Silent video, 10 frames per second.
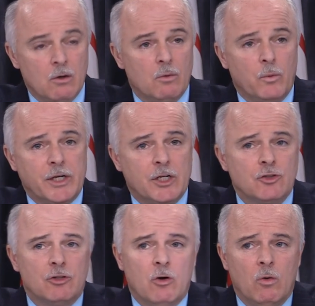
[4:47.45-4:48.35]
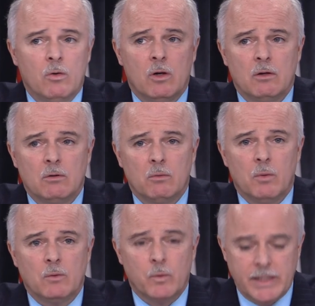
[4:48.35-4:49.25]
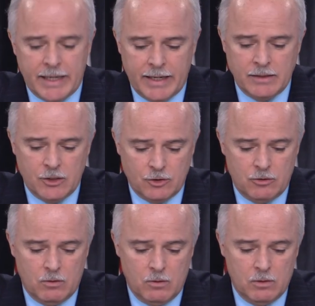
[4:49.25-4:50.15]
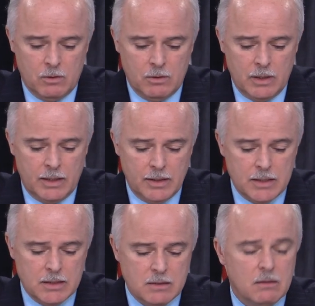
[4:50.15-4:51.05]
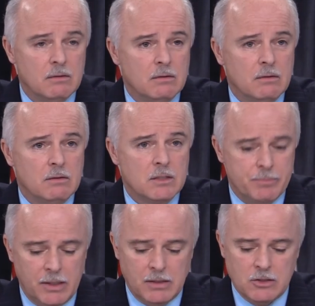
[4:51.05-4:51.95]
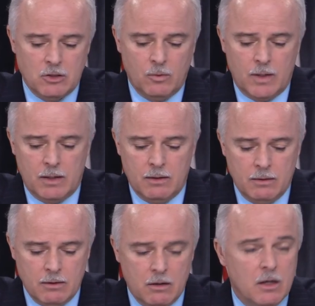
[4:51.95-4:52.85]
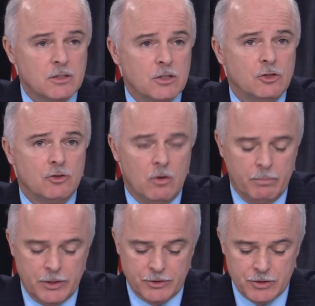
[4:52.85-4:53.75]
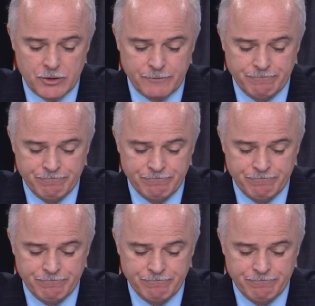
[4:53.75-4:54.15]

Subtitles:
We control what we can control, and this speaks to our cost control measures.